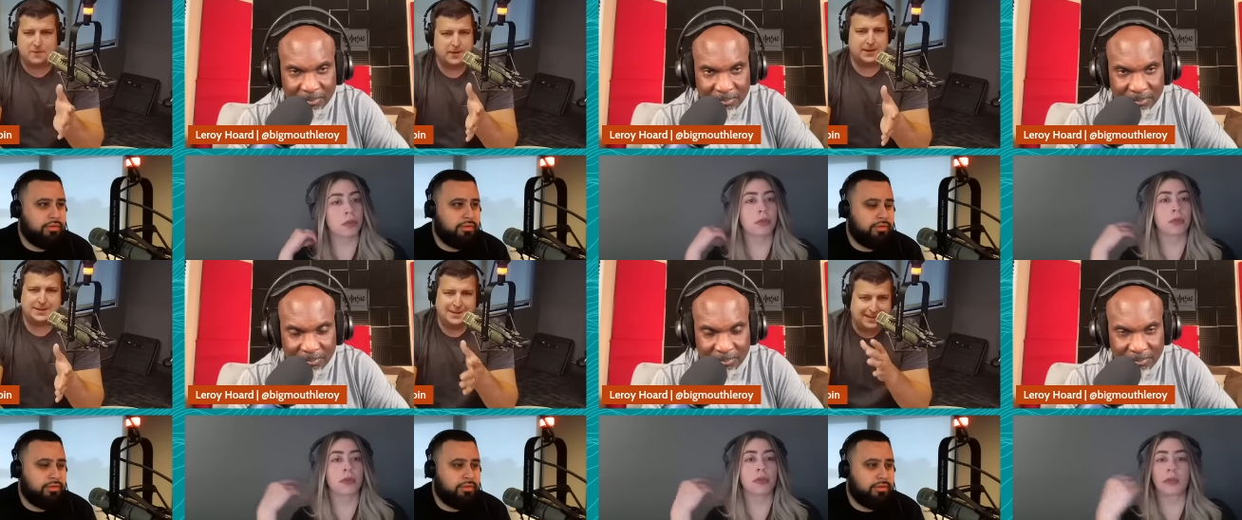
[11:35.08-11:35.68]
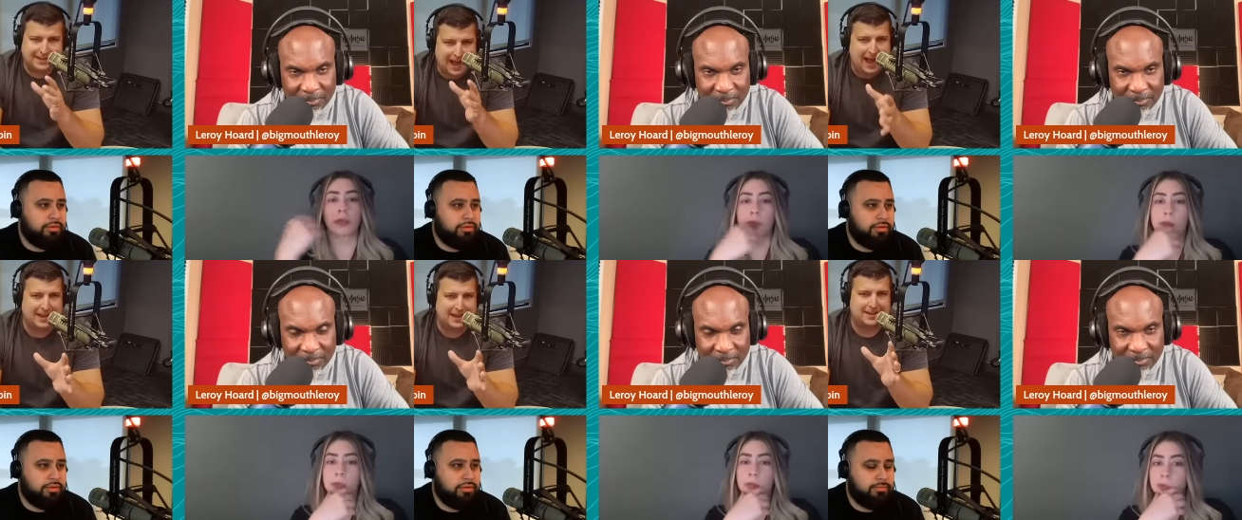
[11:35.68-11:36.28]
Speaker 1: fan, you
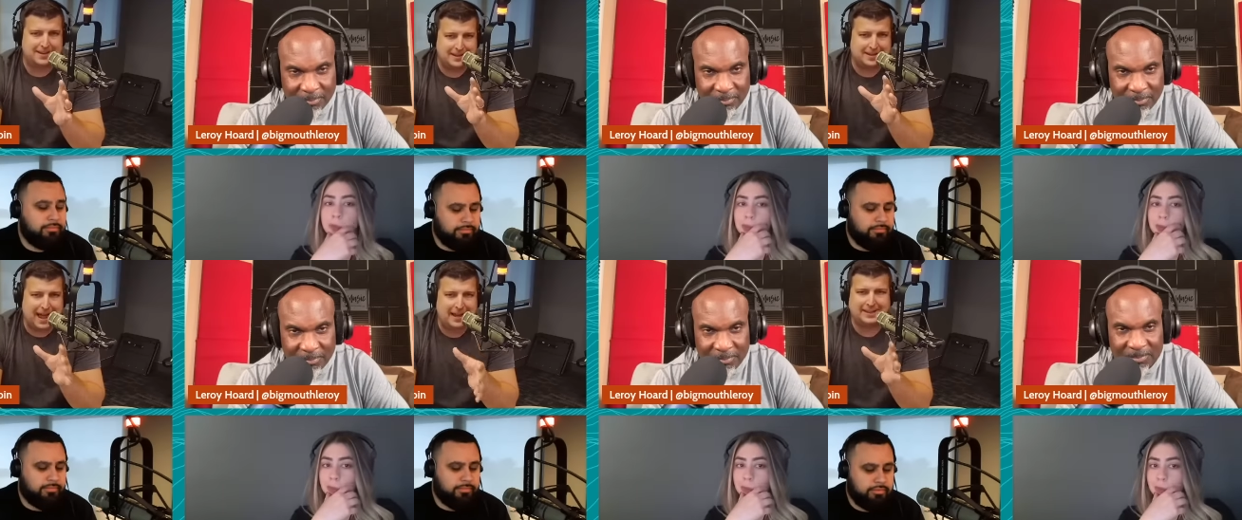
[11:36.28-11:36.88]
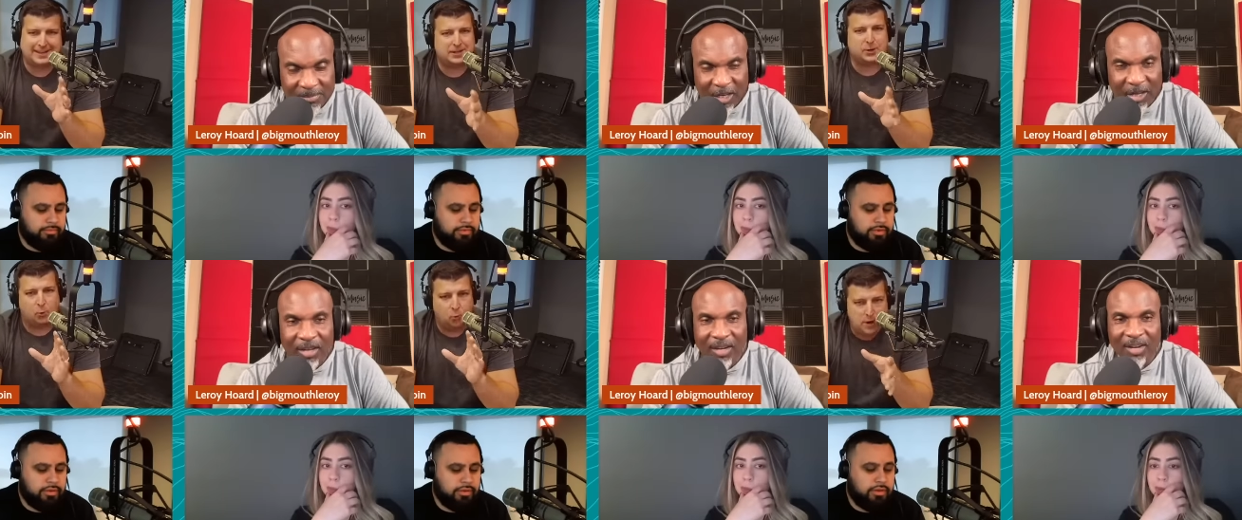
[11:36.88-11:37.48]
gotta you mm. gotta get a.
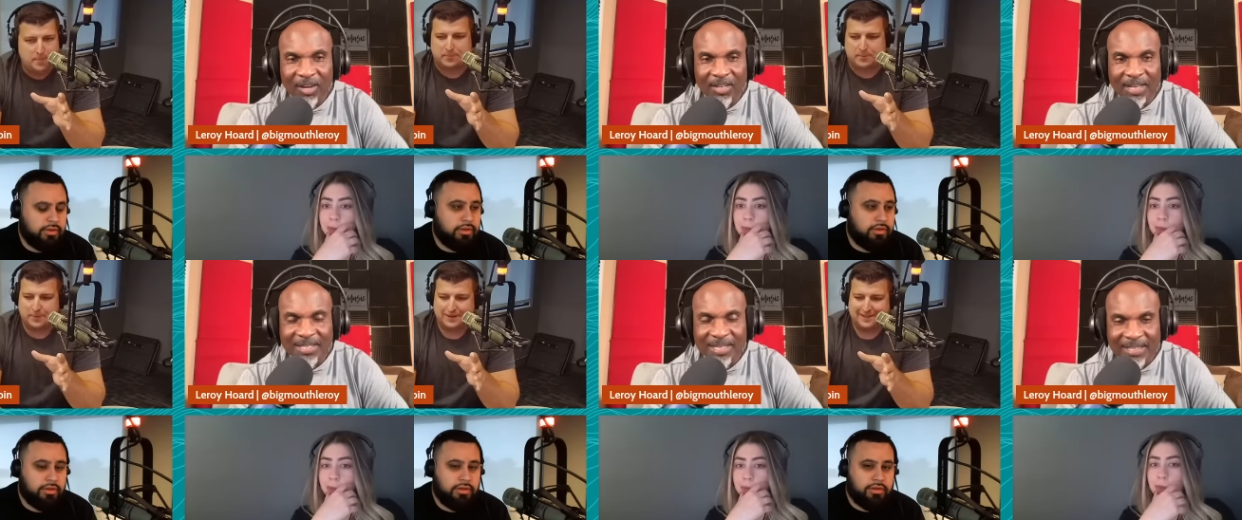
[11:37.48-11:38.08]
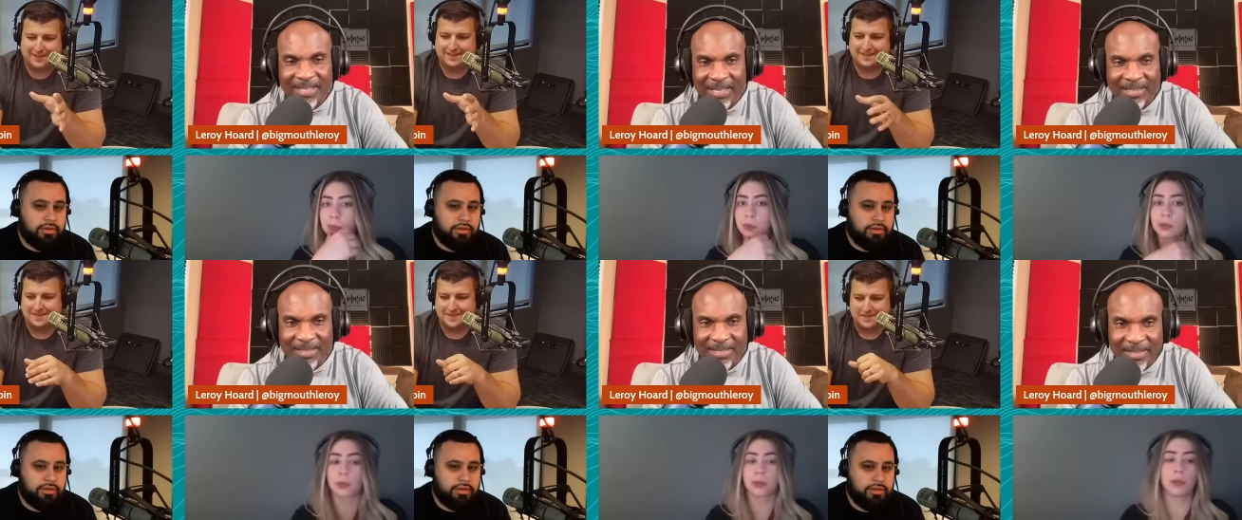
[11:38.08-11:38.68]
Oh, grip.
Speaker 2: that sounds like
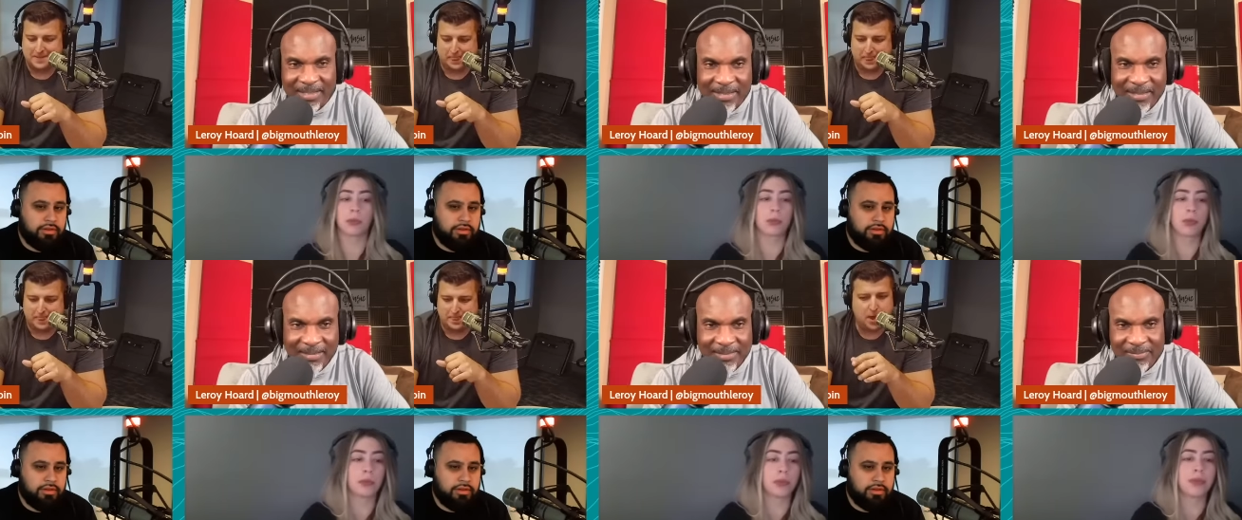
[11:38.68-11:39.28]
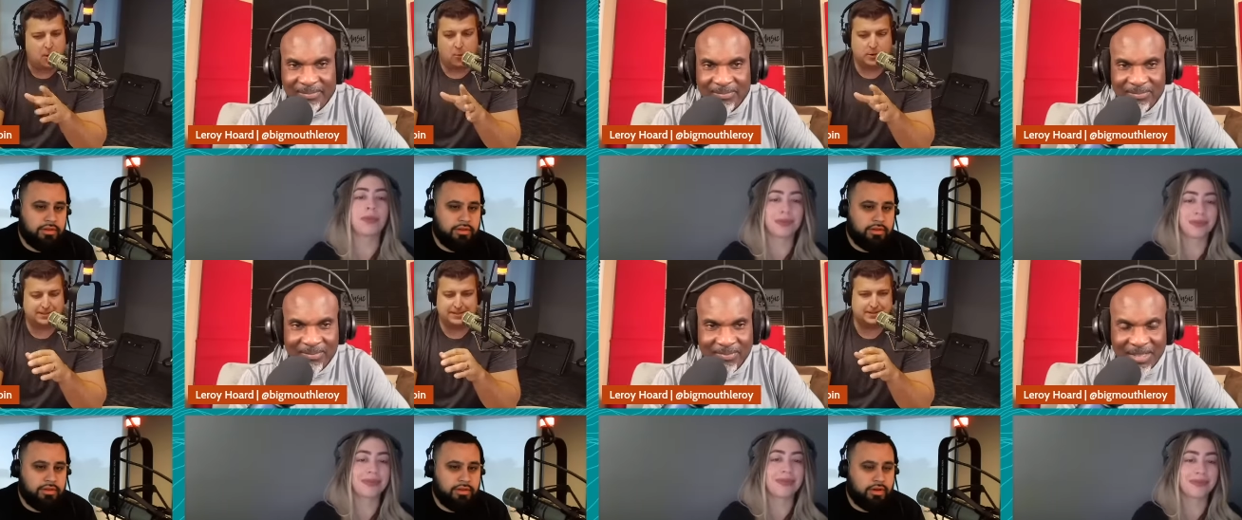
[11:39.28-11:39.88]
TC.
Speaker 1: No, it
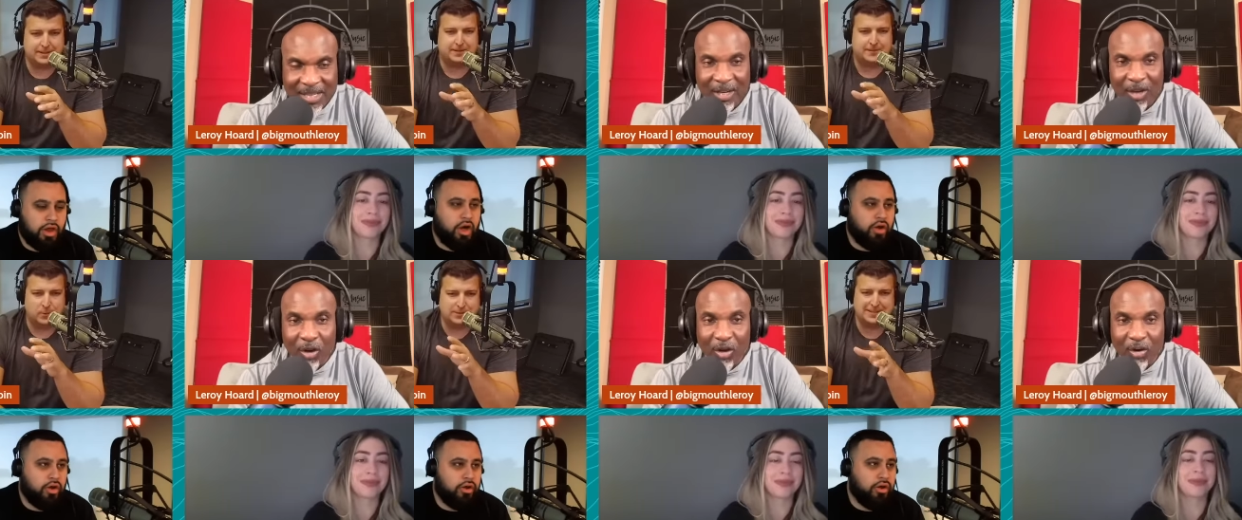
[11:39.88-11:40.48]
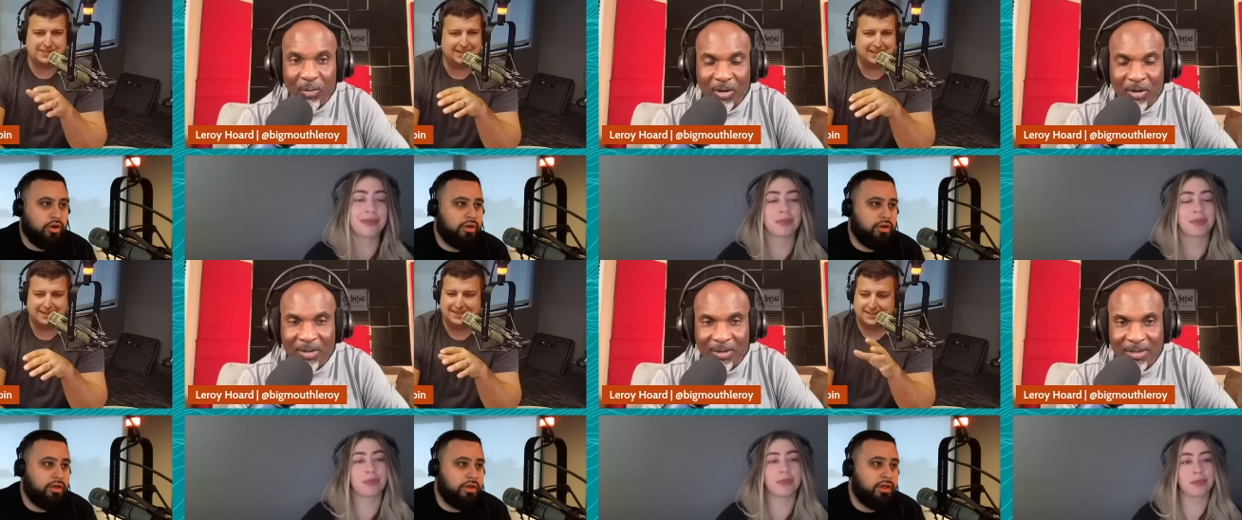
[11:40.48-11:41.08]
wasn't TC. No. It wasn't TC.
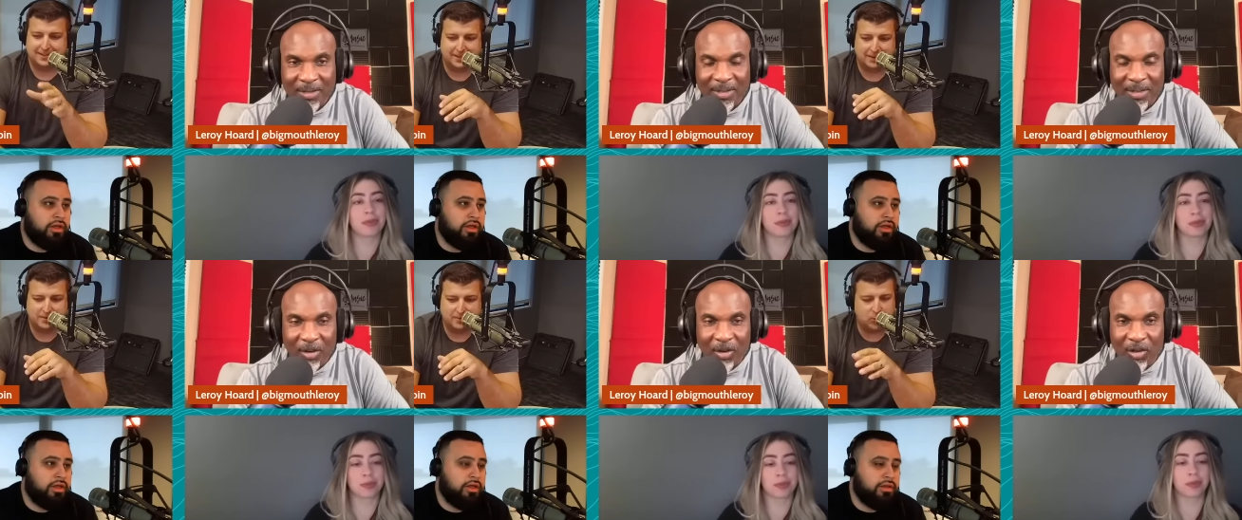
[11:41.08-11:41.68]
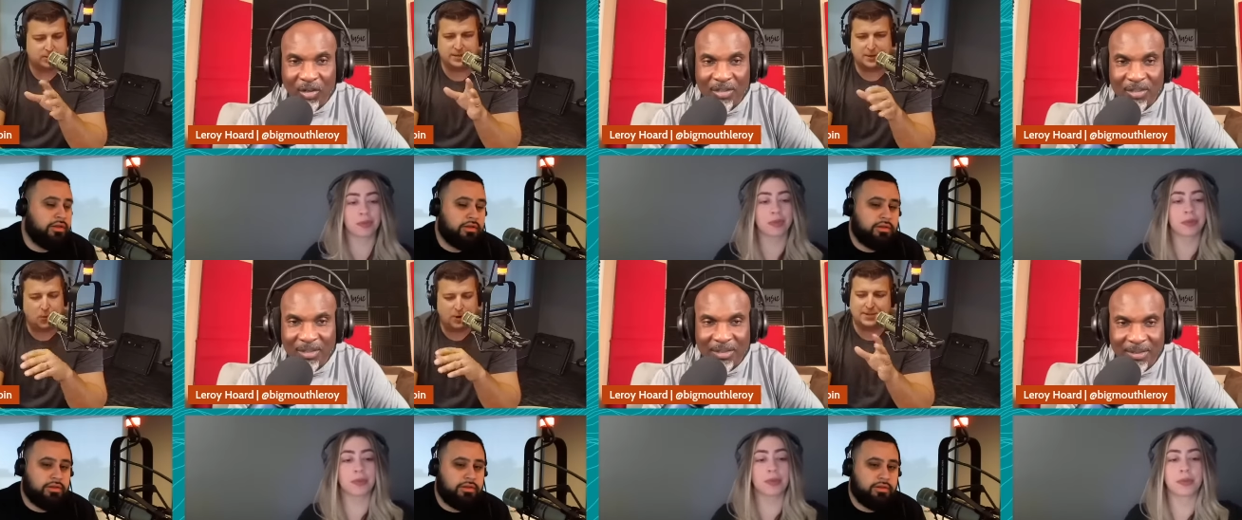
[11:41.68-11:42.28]
Oh. It was it
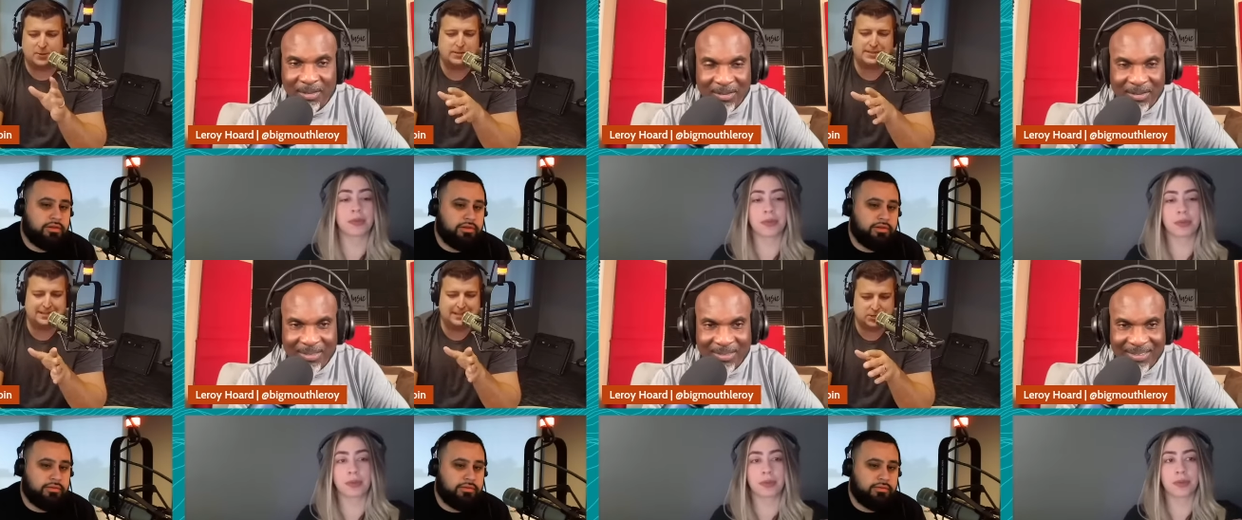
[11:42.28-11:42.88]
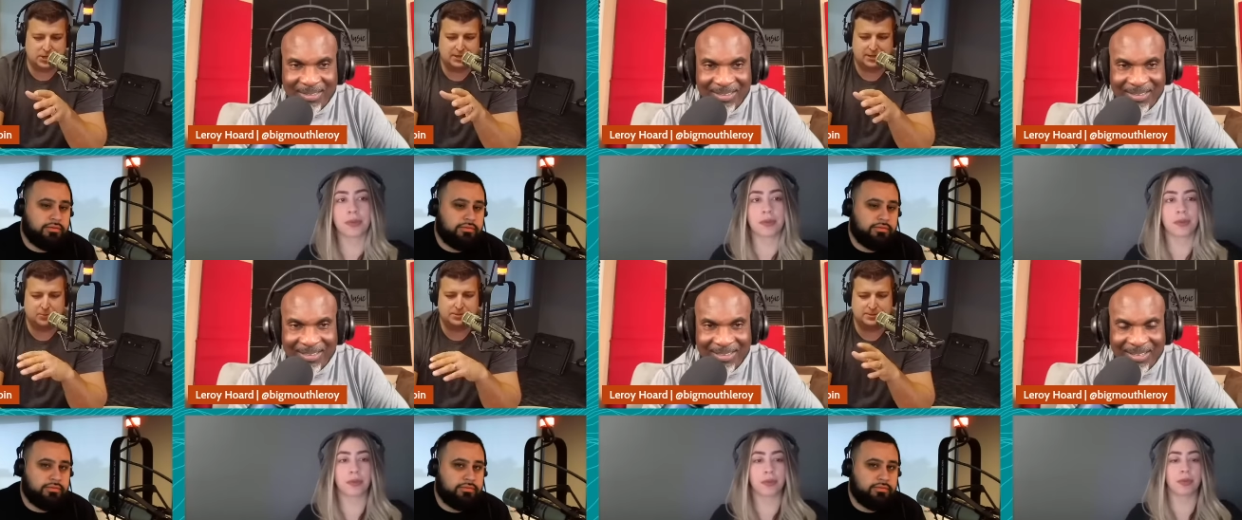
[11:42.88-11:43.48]
was it wasn't a DJ. It was it